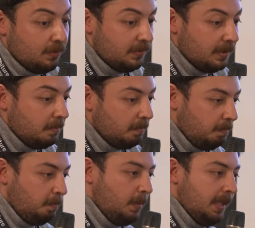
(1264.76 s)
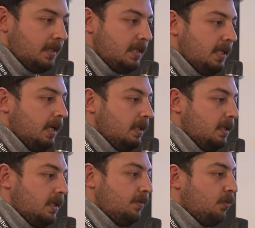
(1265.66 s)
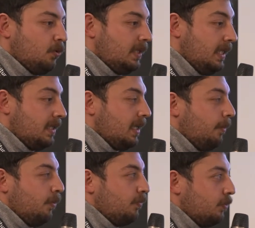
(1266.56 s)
of the biggest challenge for these type of